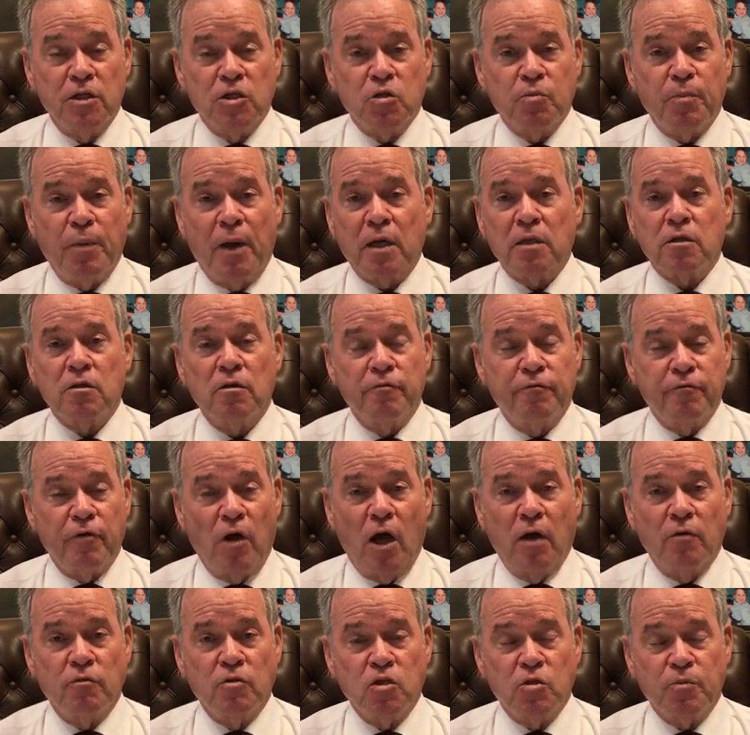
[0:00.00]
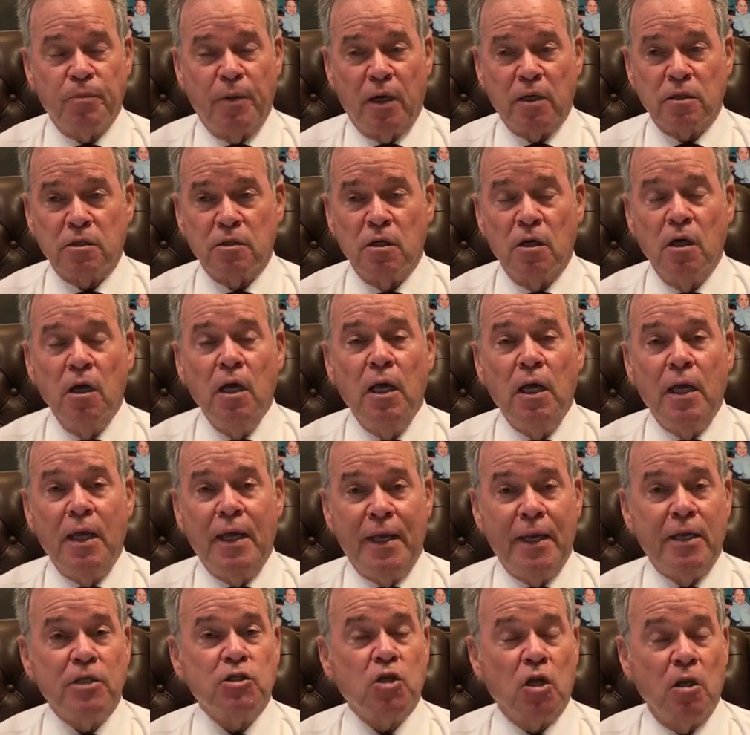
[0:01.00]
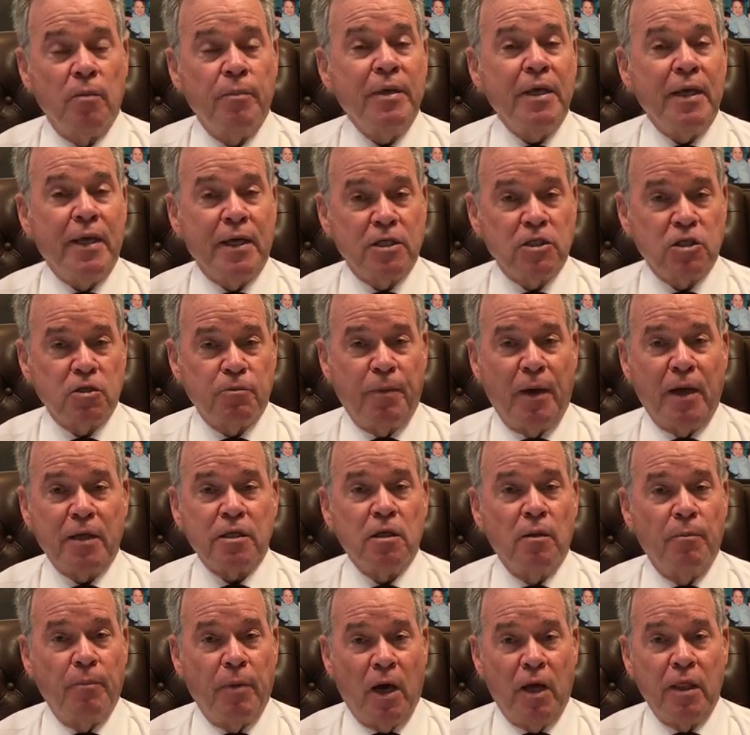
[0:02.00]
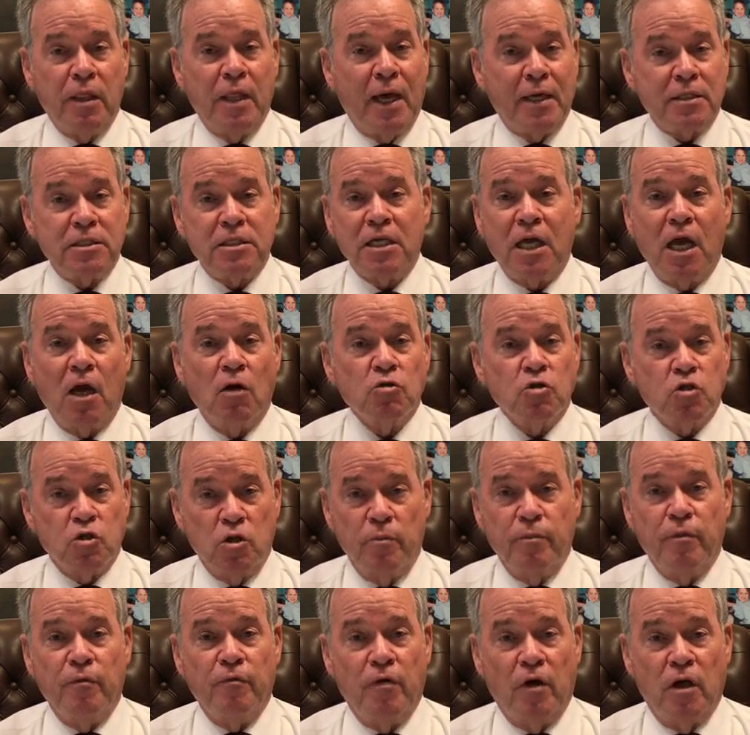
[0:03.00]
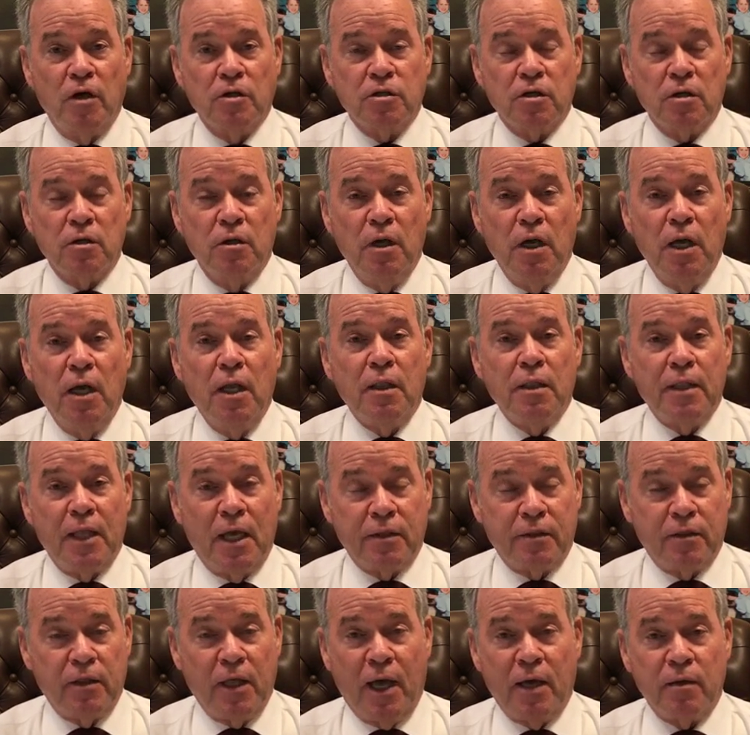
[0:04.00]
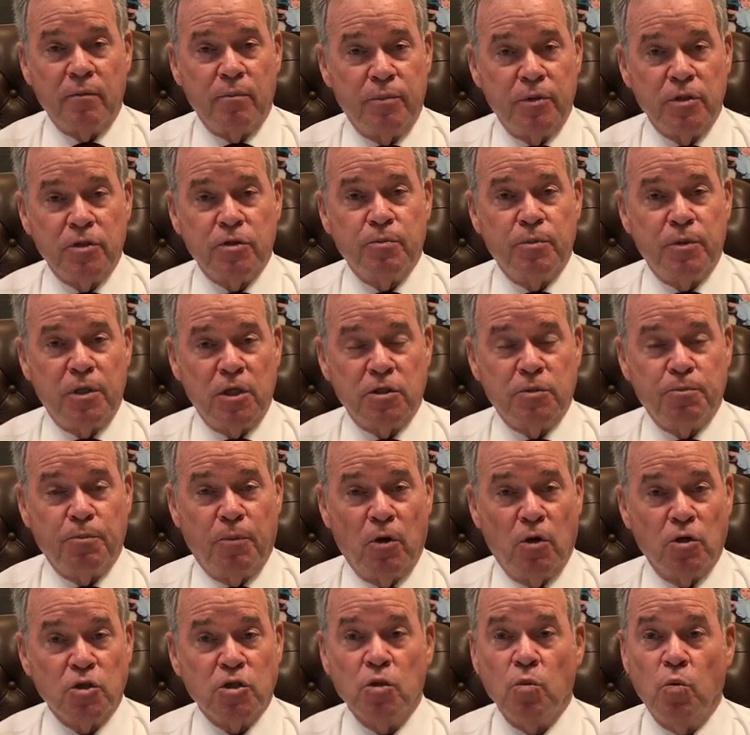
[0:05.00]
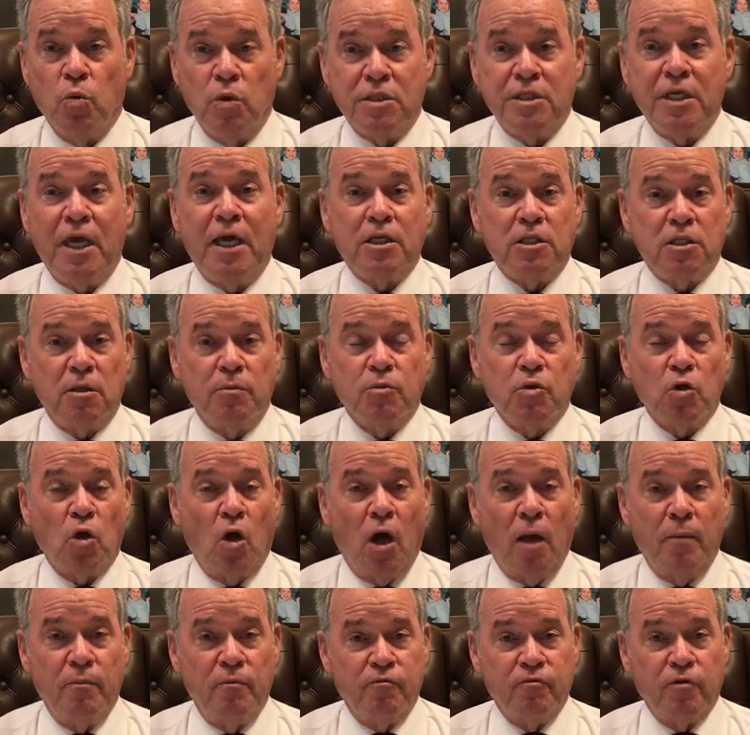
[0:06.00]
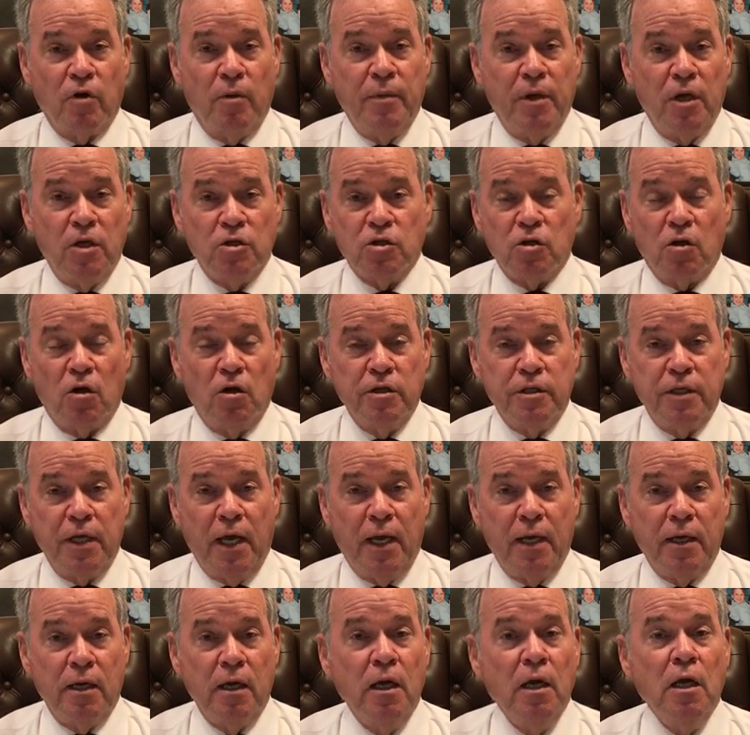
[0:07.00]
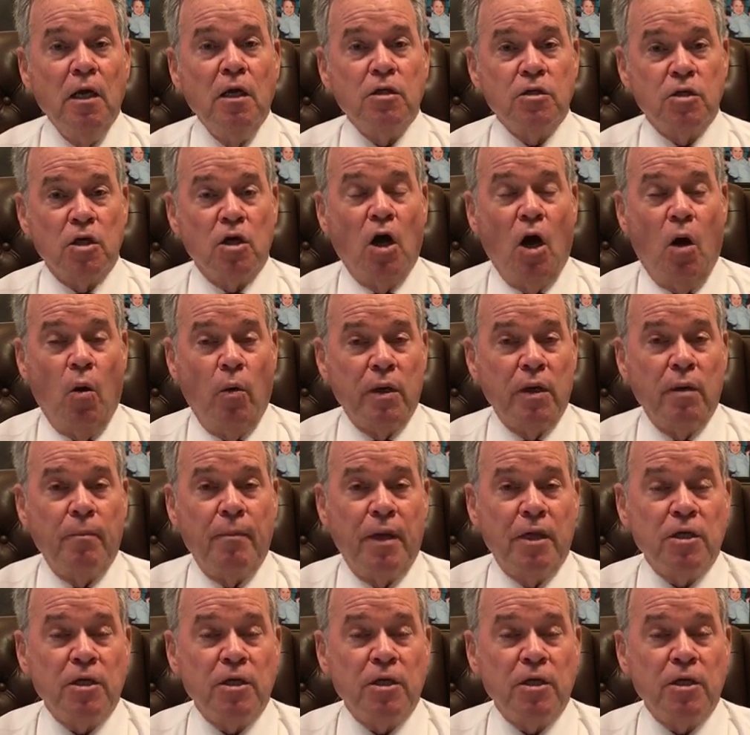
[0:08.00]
a building inspector, fire inspector, it is going to be expected by that town supervisor that person would take some time from his or her day to